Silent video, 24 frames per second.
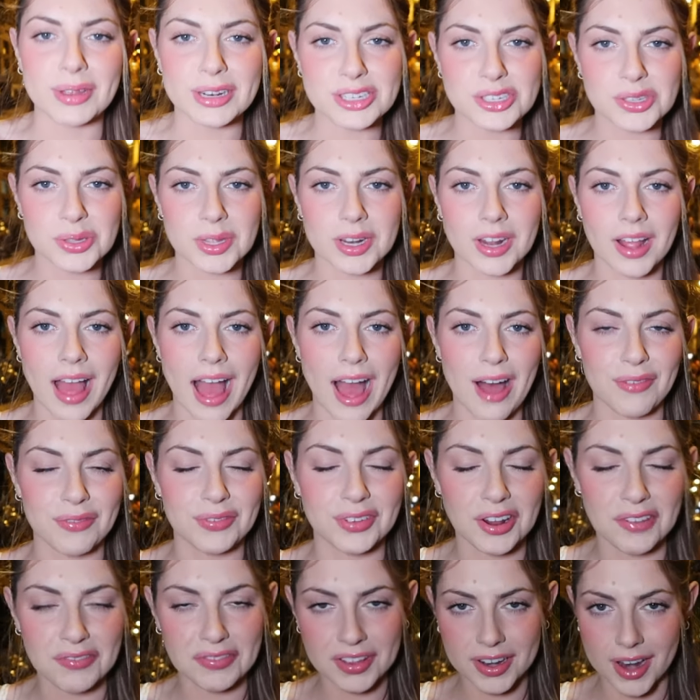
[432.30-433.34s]
do a little
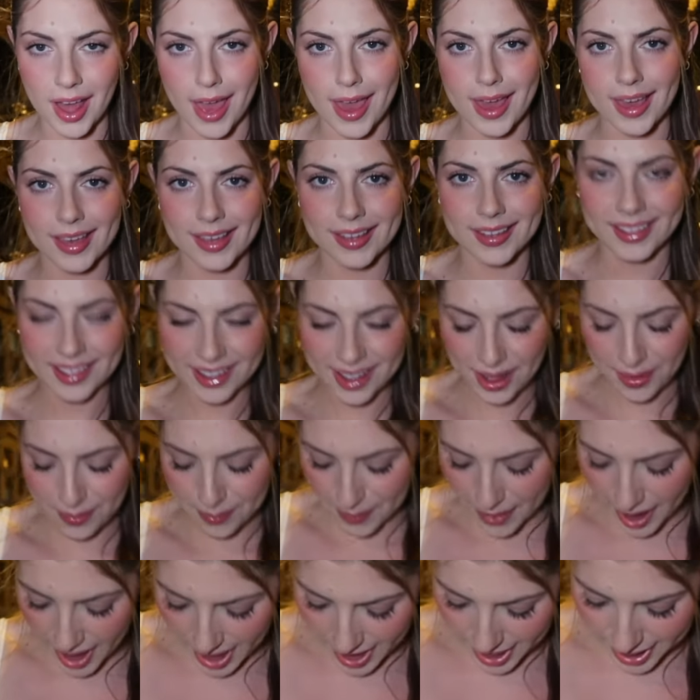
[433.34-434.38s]
outfit of the night.
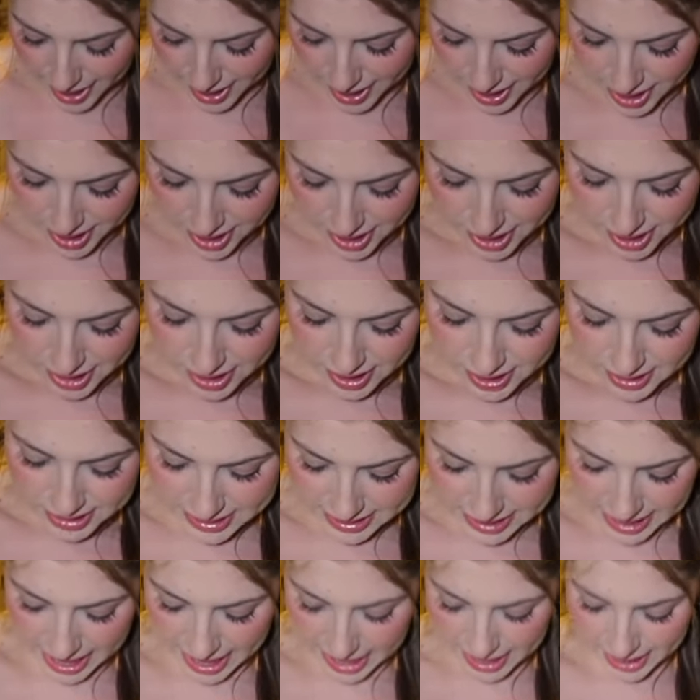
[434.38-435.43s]
My
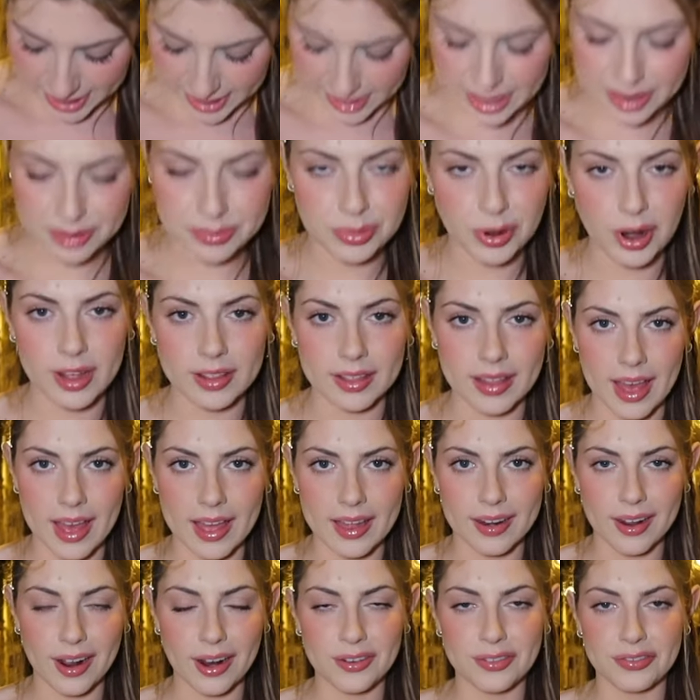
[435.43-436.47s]
tank and
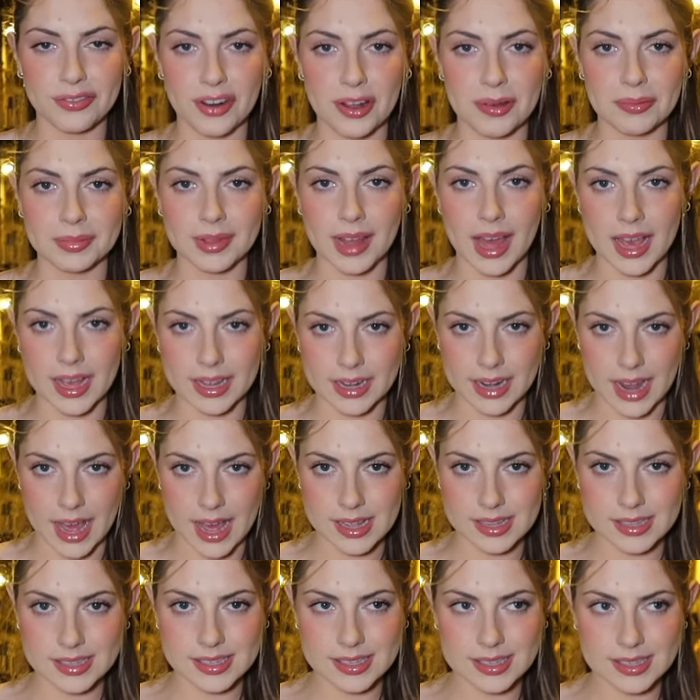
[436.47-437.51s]
bralette are from
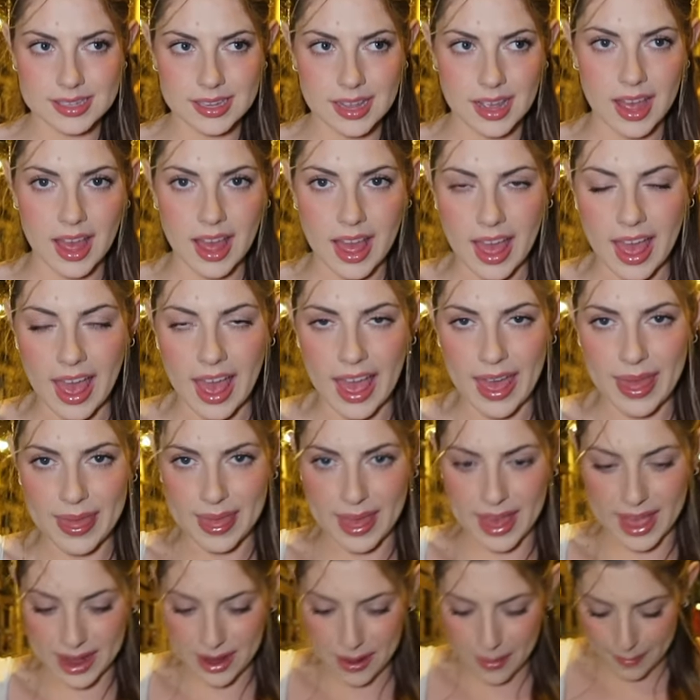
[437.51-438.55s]
Lioness, and
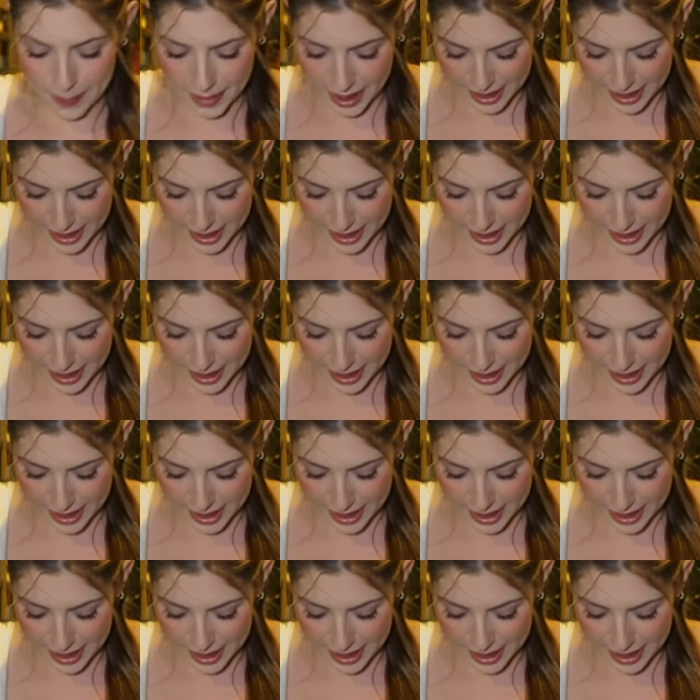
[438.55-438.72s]
then